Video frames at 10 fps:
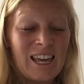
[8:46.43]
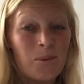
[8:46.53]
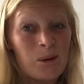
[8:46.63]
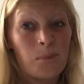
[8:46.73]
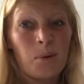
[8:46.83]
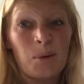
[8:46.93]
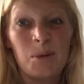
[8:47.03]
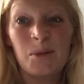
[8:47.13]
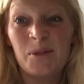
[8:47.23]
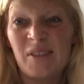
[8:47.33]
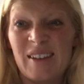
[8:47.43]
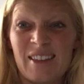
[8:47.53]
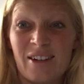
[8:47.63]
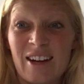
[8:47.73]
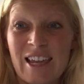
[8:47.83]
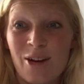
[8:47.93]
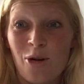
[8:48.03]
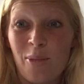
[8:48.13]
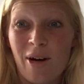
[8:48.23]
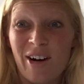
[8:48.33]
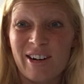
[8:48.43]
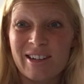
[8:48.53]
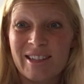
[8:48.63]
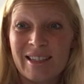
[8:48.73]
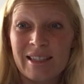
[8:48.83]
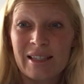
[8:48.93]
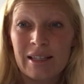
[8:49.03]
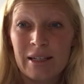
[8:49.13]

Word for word: Can we prove that they're equal parts?